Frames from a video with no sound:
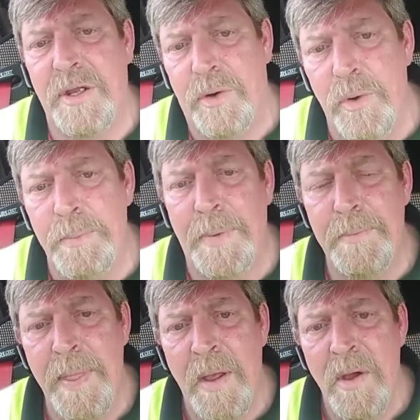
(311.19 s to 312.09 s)
Group
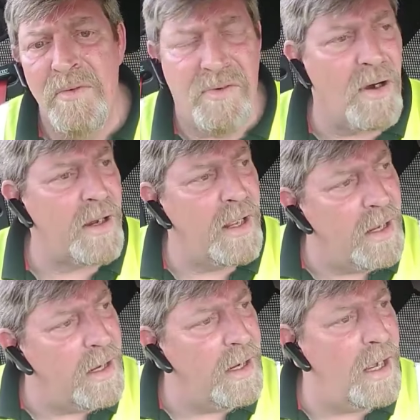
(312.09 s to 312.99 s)
for
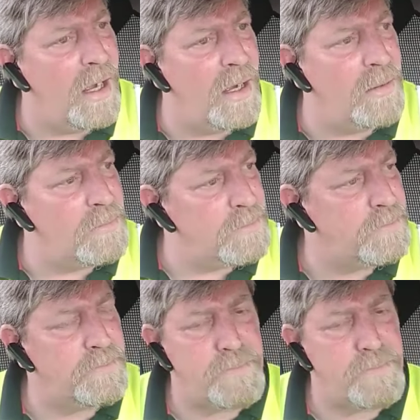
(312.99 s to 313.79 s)
a um,